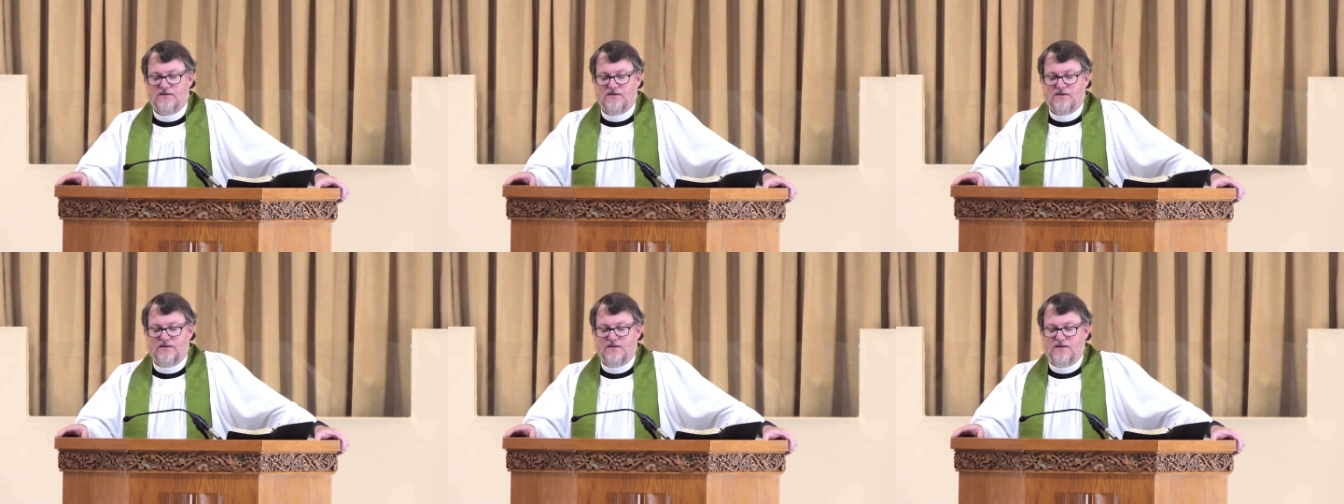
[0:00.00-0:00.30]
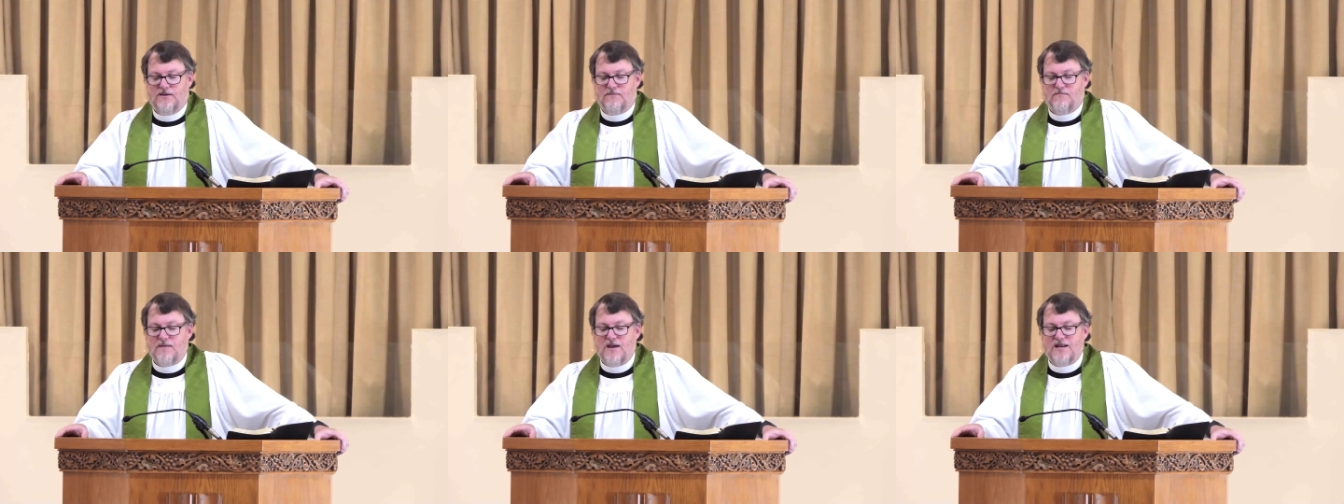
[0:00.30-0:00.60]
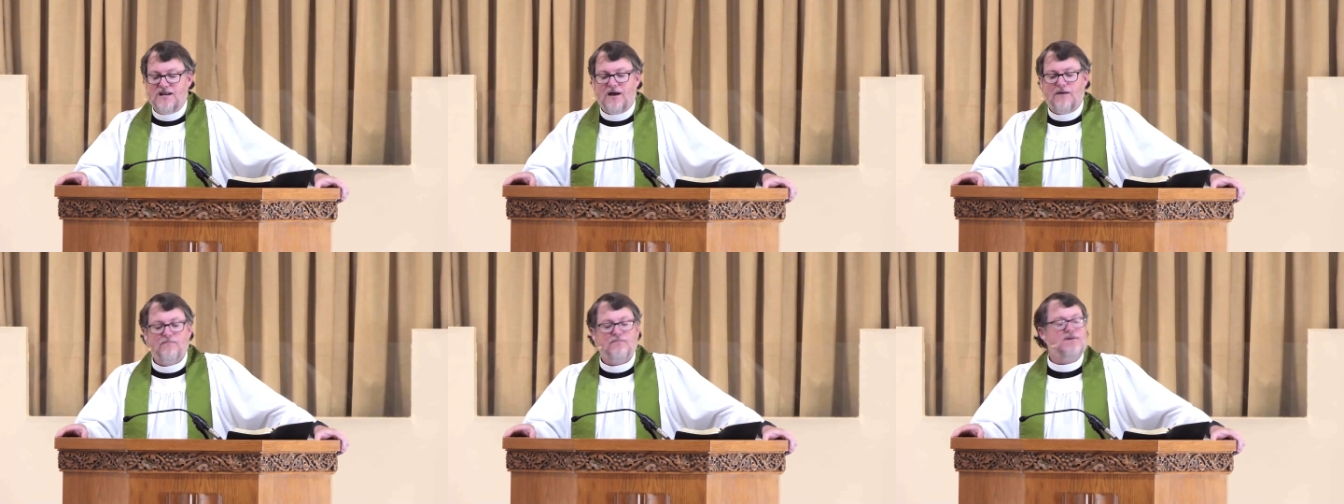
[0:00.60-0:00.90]
may
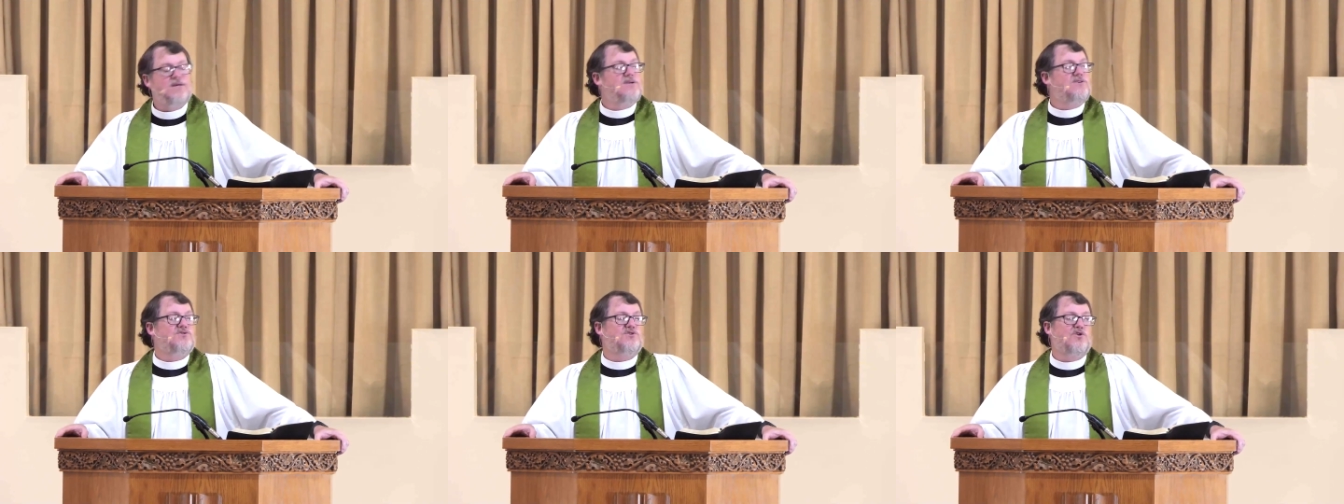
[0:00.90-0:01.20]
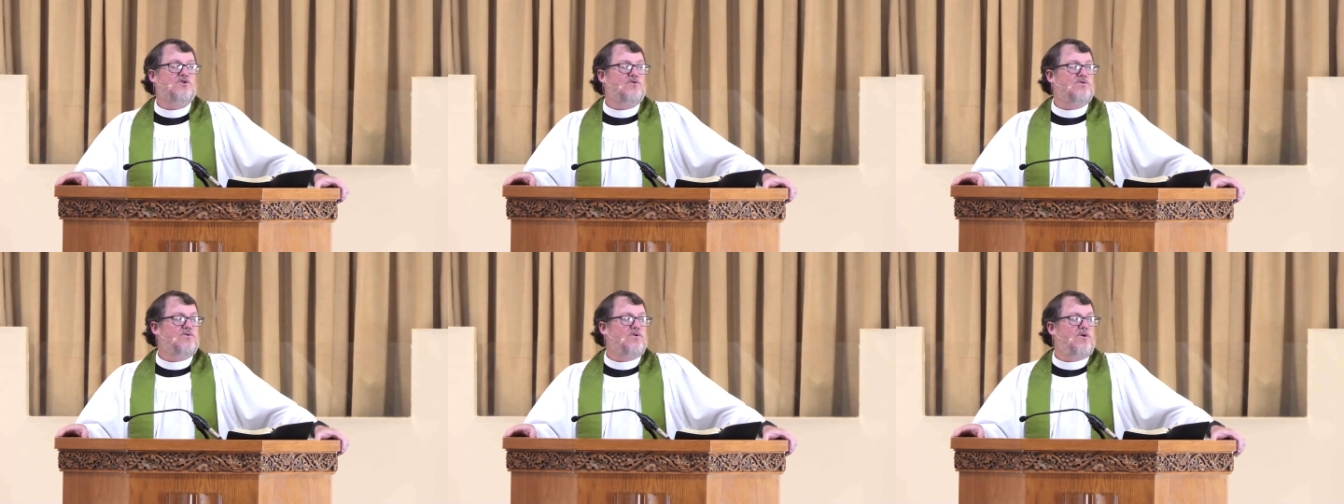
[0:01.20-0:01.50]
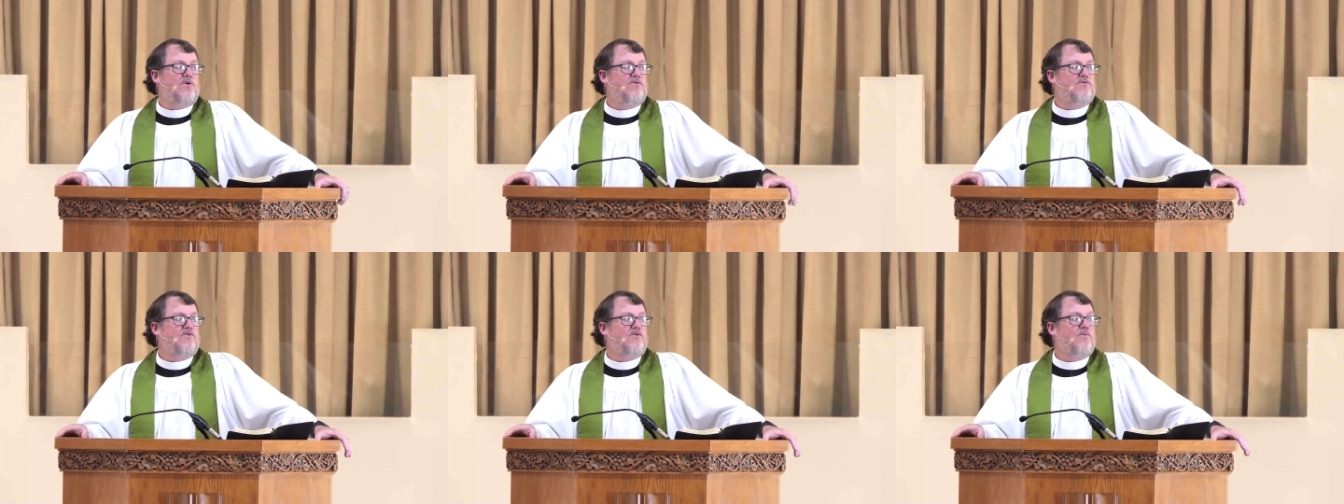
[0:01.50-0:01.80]
not be as
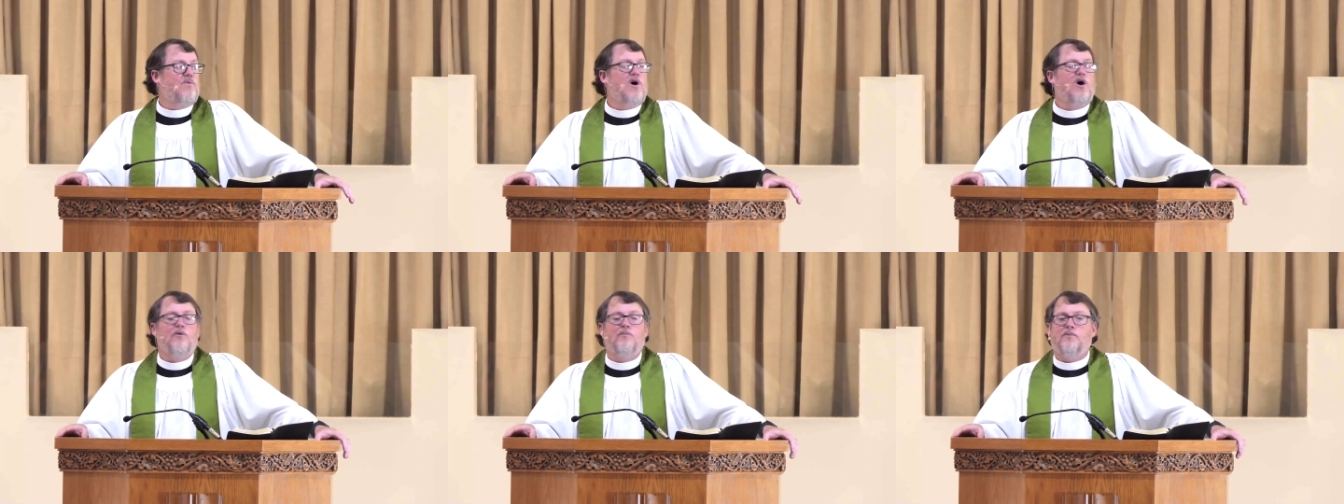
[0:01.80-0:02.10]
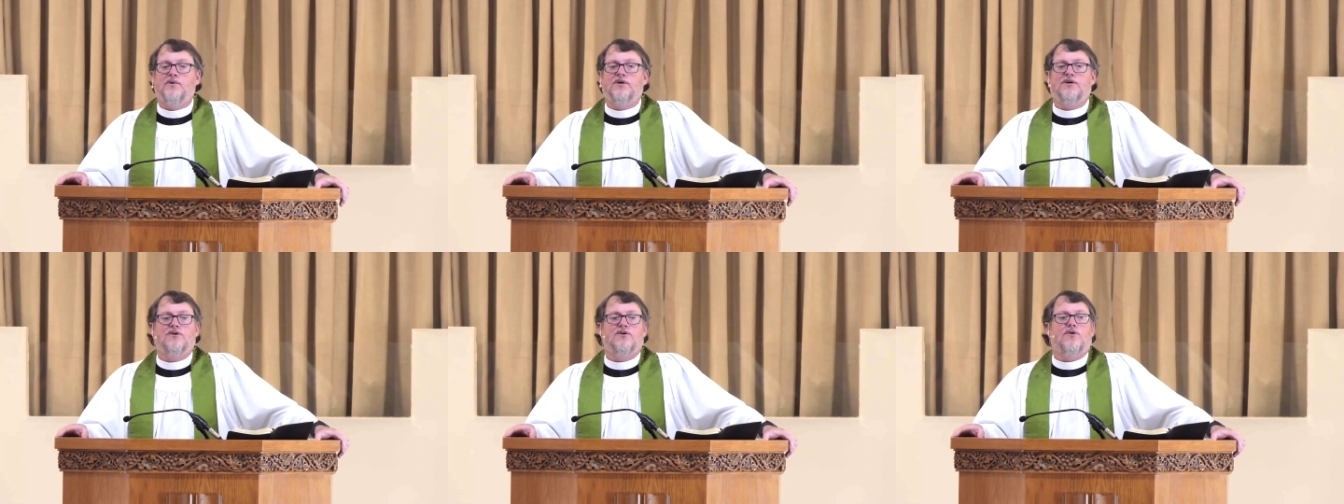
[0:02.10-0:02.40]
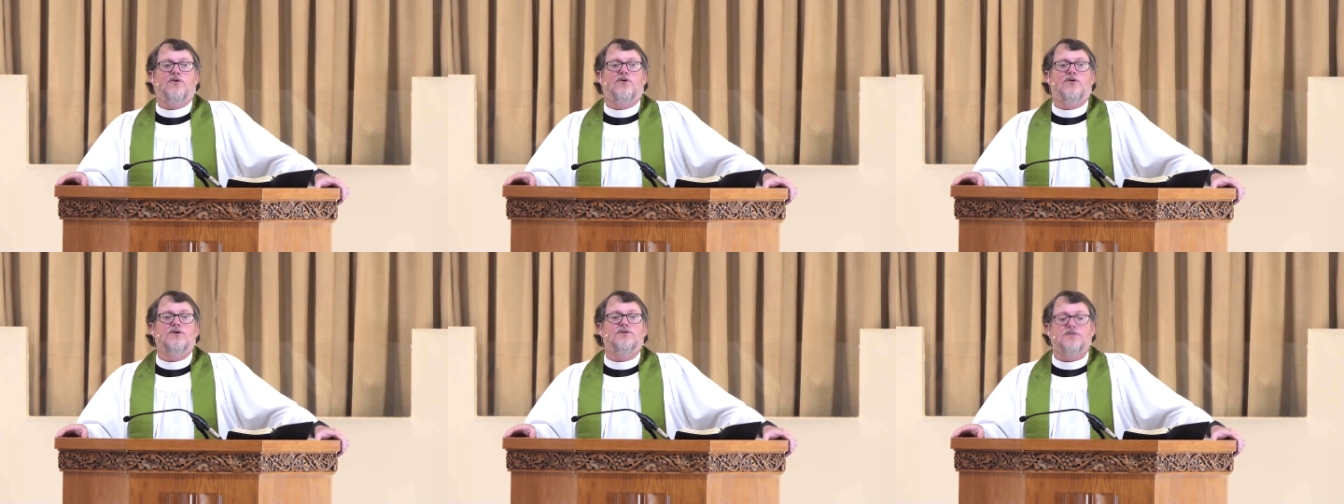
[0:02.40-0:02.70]
overwhelming
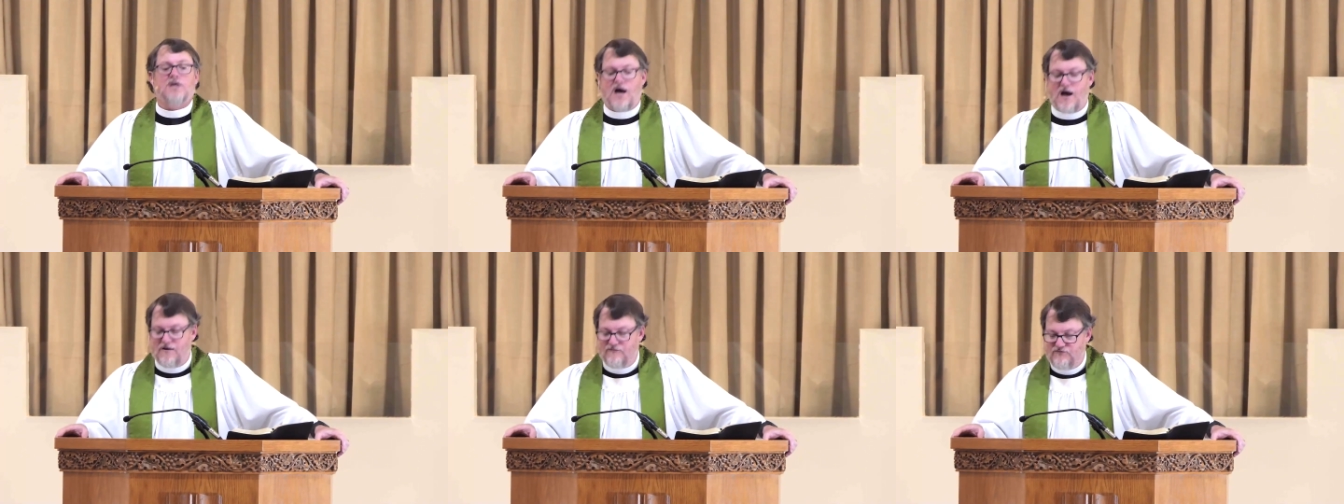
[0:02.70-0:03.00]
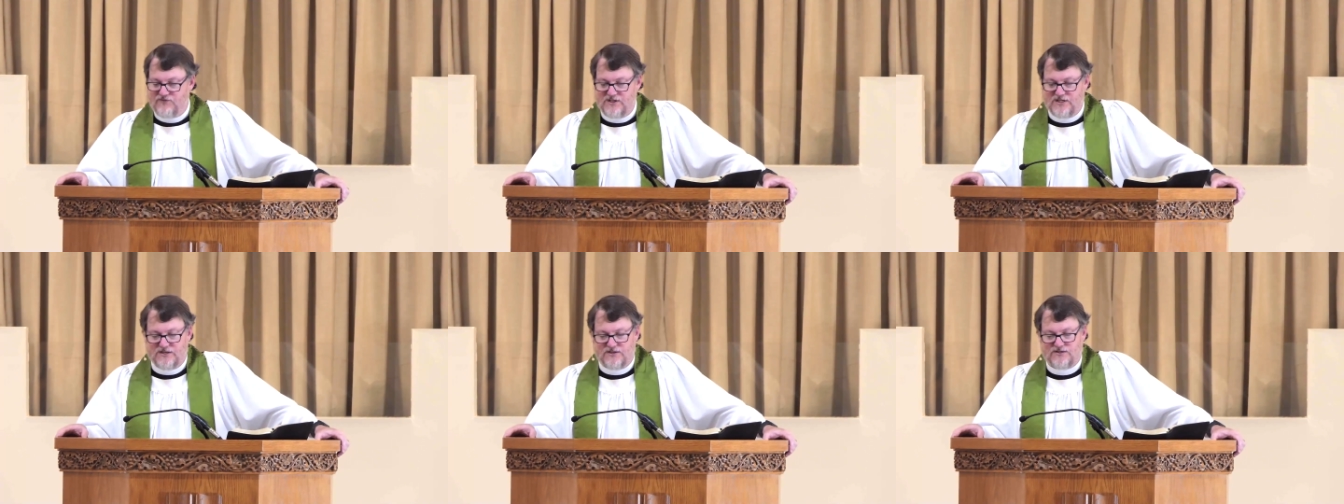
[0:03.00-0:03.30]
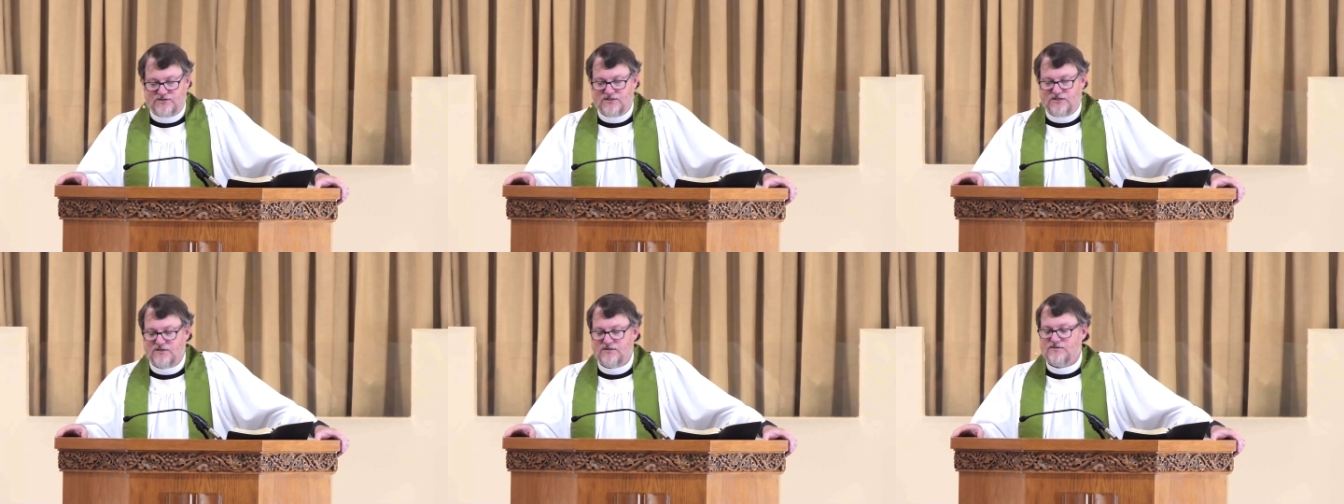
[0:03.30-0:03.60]
or as obvious
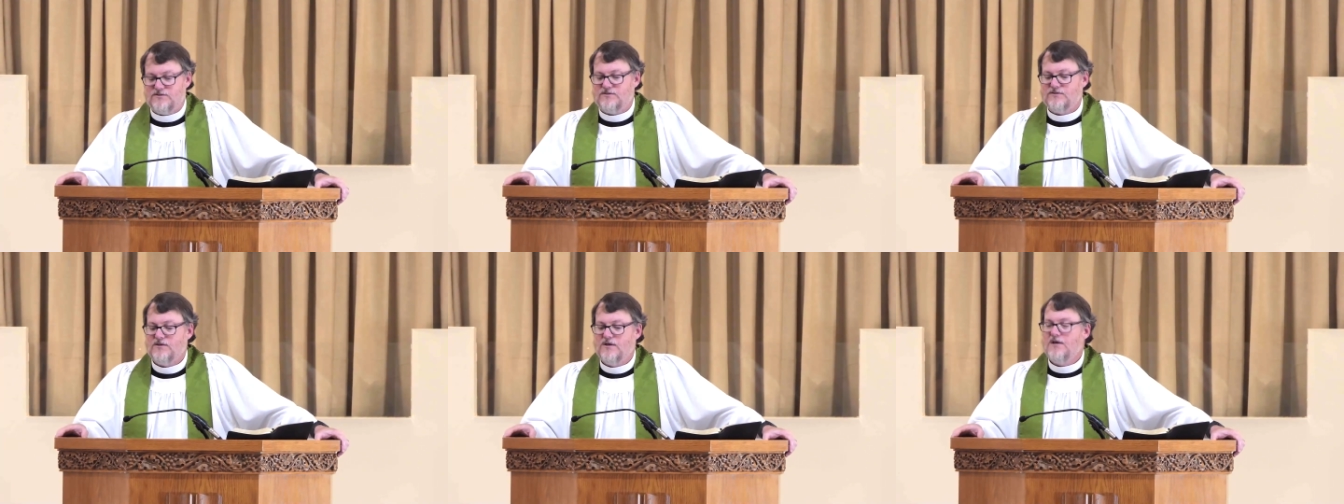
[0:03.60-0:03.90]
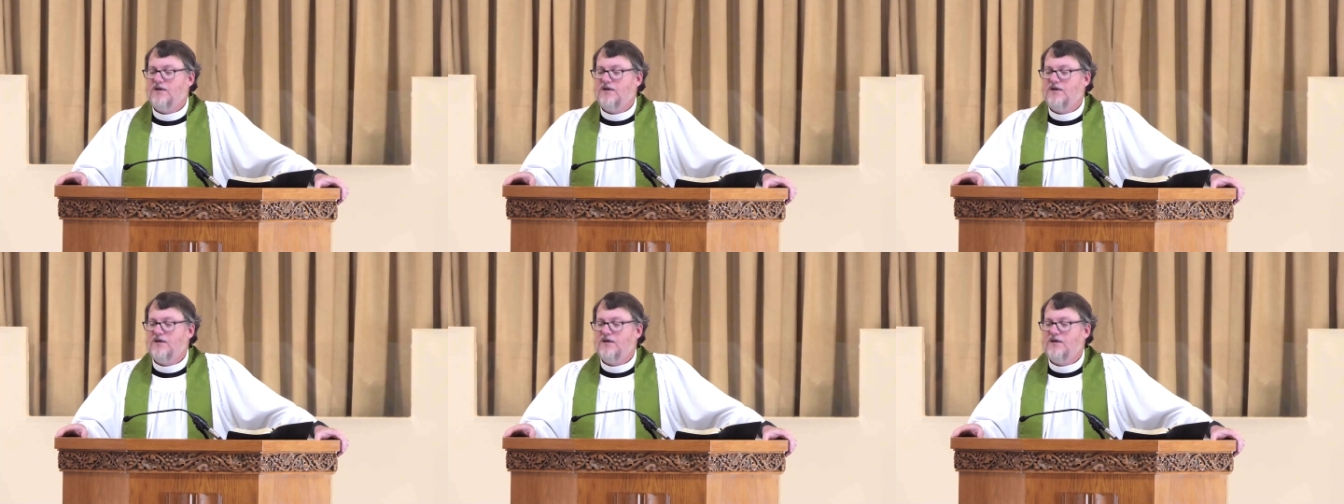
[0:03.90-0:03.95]
as